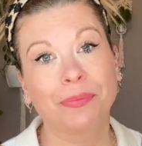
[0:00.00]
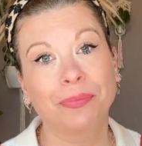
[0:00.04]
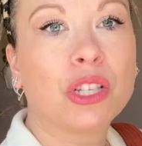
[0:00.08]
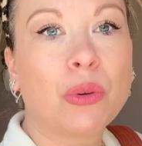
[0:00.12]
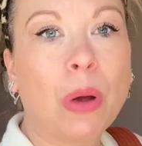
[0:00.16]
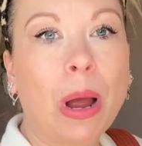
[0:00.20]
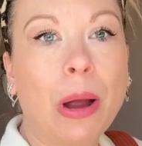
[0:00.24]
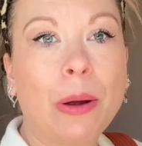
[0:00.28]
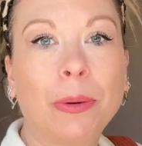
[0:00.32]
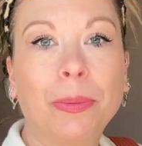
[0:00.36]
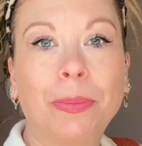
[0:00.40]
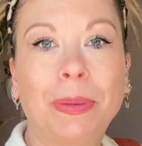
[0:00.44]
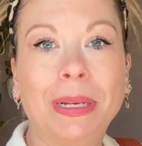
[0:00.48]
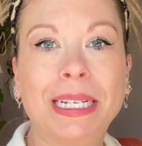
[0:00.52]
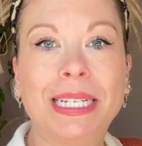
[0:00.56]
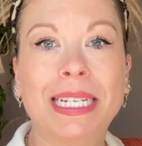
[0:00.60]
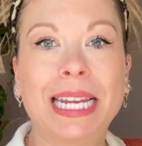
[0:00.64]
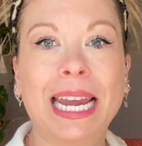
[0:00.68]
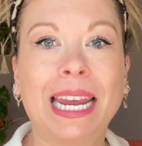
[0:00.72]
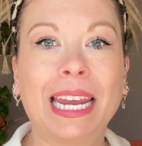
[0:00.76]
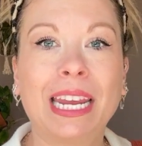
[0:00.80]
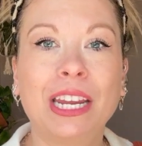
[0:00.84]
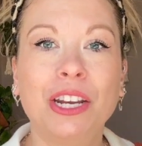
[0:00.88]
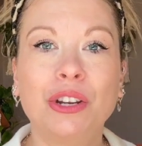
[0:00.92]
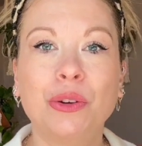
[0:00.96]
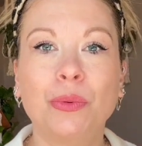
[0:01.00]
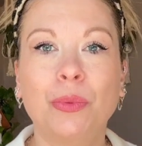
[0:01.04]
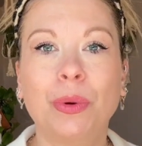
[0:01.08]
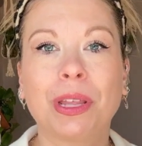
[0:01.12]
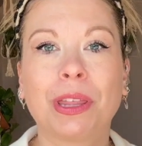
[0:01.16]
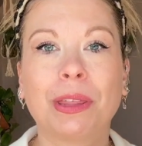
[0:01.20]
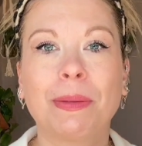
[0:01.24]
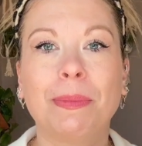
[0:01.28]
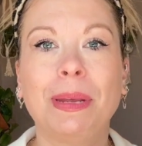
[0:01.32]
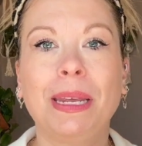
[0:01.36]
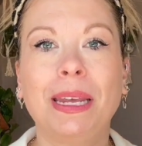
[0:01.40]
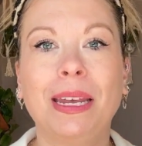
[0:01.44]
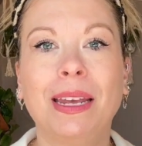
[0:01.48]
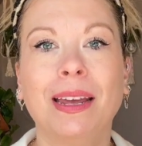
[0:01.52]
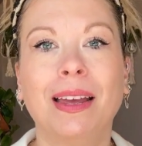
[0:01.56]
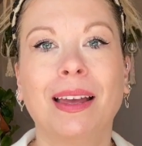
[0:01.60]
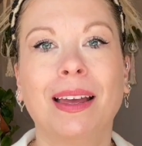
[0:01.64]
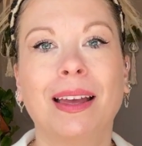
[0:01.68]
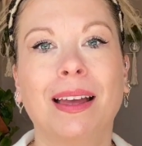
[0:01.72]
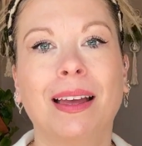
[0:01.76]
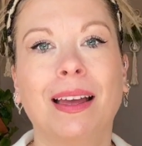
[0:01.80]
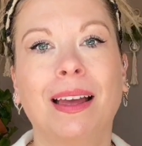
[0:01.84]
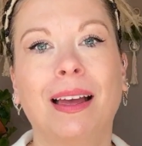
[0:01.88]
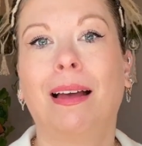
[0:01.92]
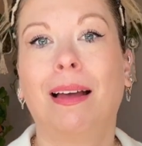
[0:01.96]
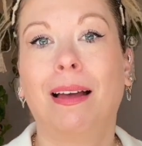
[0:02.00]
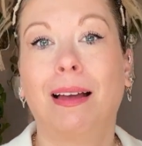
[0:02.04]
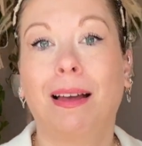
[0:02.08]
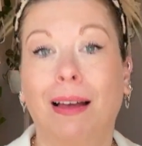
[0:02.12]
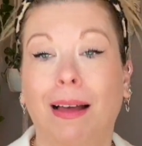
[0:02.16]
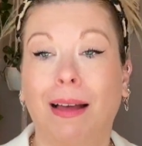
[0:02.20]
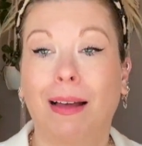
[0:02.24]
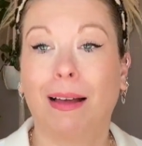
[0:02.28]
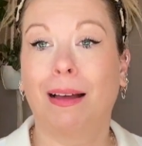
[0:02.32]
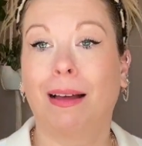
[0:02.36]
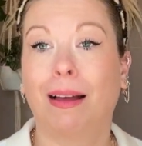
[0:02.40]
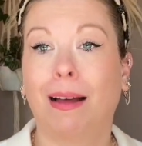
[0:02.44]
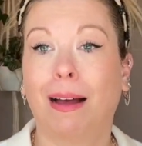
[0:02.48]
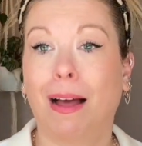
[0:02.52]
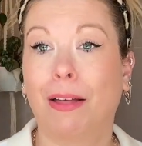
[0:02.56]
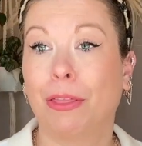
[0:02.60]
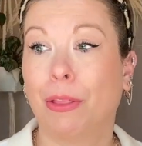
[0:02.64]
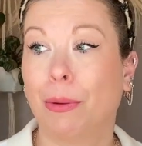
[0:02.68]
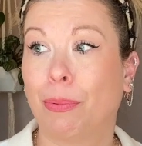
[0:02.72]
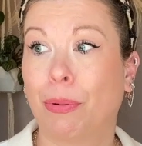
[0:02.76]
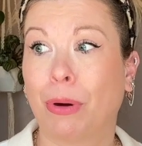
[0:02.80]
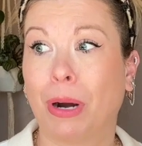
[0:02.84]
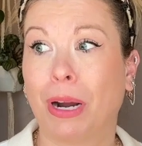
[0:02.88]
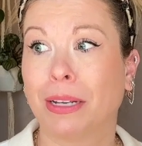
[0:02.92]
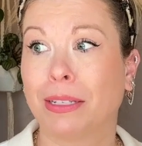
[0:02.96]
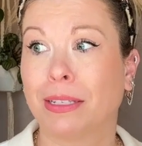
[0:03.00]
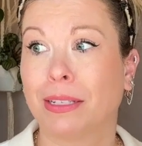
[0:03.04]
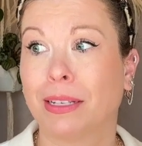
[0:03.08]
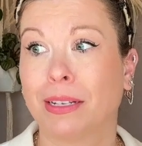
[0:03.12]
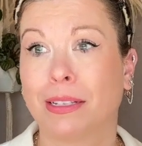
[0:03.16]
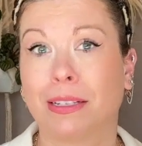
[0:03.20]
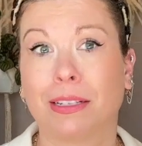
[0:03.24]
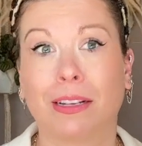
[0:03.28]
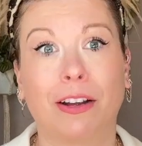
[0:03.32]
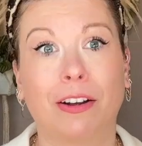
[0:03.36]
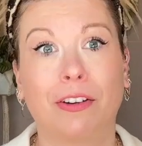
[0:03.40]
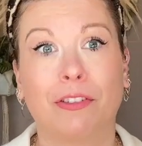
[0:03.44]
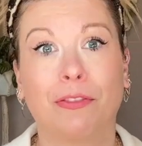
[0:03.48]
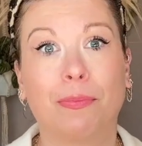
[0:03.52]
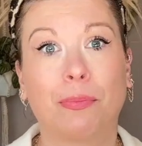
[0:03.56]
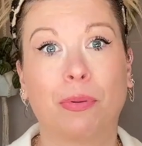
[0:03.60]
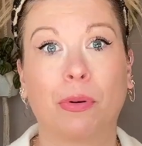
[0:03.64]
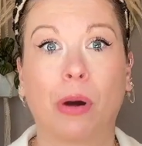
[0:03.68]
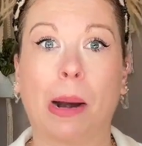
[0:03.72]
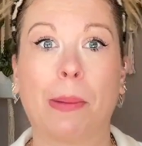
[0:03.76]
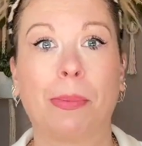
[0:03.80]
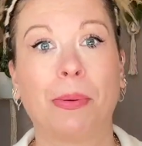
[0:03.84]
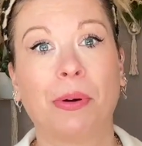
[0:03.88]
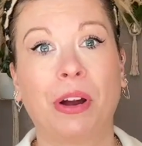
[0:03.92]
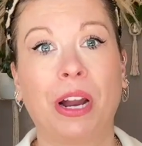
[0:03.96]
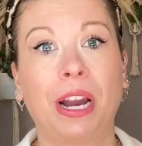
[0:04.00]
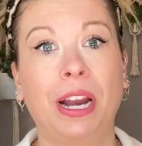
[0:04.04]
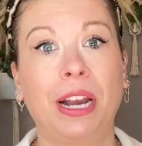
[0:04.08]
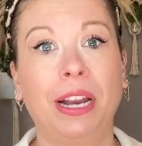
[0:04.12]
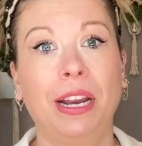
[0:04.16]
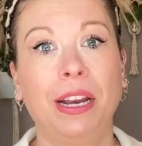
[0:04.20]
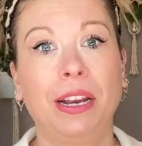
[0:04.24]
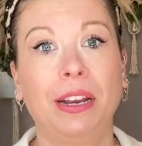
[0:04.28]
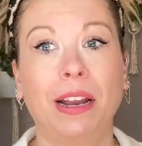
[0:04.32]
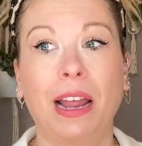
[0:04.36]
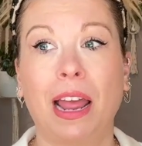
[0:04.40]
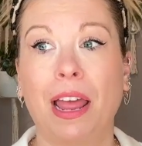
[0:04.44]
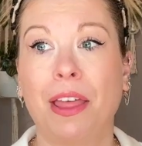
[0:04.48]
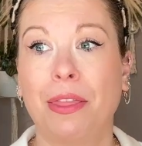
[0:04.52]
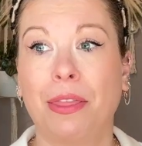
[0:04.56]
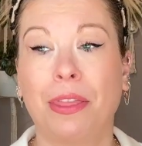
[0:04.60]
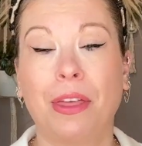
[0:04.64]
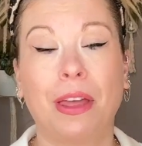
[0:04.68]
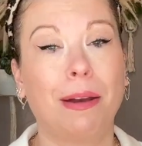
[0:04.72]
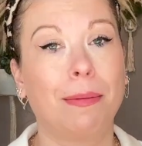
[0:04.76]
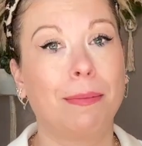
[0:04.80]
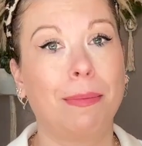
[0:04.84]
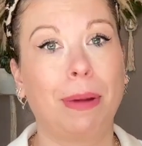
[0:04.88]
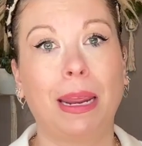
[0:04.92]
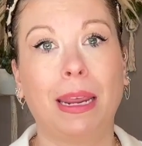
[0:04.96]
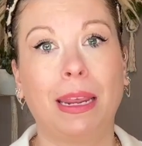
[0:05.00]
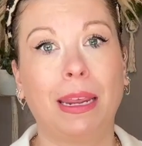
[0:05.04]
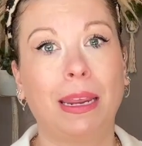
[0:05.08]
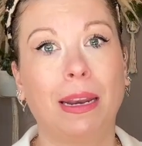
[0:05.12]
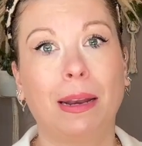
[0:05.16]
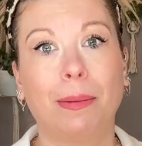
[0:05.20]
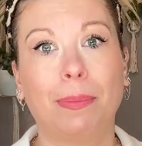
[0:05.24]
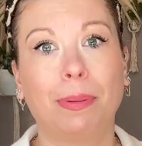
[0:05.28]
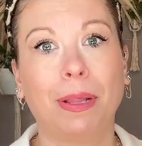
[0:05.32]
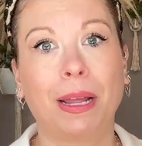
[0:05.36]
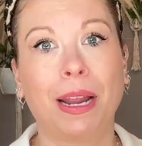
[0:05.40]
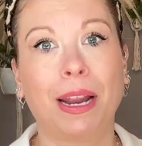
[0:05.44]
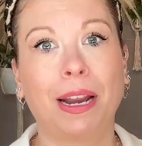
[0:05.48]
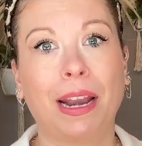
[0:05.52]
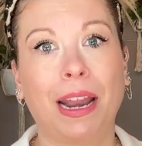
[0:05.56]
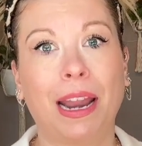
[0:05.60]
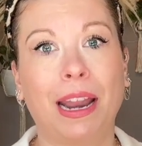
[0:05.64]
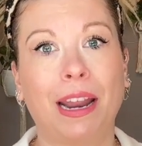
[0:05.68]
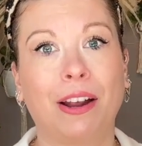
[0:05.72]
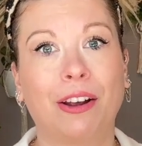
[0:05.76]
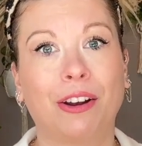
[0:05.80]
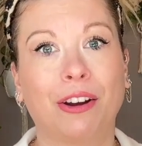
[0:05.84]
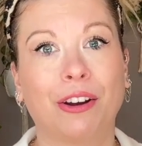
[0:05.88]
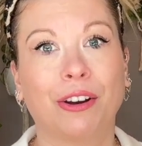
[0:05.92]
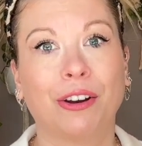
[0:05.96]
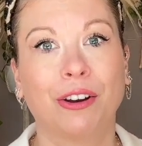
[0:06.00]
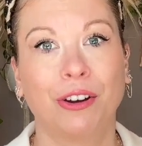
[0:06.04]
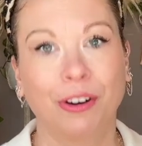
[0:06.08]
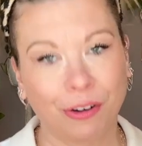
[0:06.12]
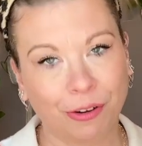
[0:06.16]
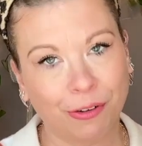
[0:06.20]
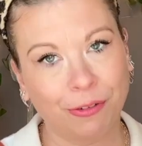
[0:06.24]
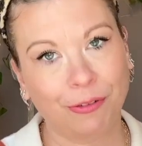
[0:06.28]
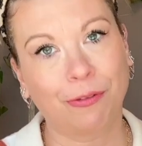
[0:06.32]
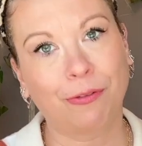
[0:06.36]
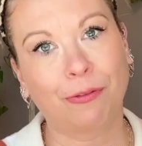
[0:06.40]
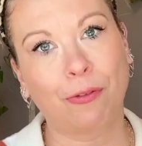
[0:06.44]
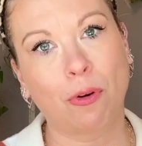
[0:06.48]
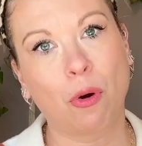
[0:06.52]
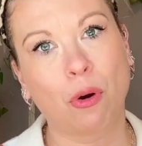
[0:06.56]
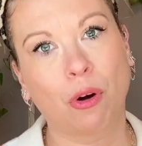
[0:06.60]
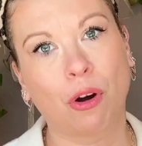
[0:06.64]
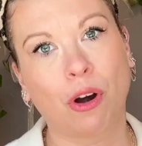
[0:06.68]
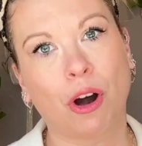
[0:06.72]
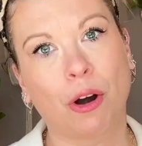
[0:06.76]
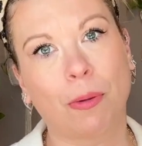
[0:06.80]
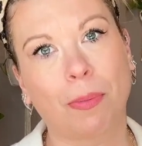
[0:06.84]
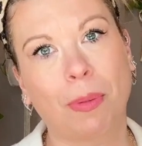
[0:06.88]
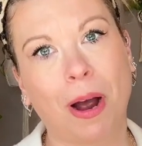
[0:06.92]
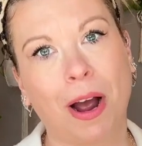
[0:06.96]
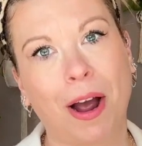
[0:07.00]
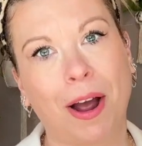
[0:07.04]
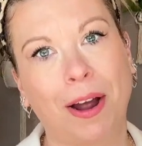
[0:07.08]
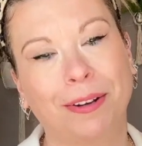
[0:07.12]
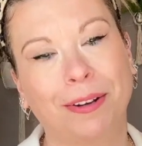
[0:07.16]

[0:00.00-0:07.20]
So I will be taking you with me on the process of propagating and then making a plant hanger for our pot.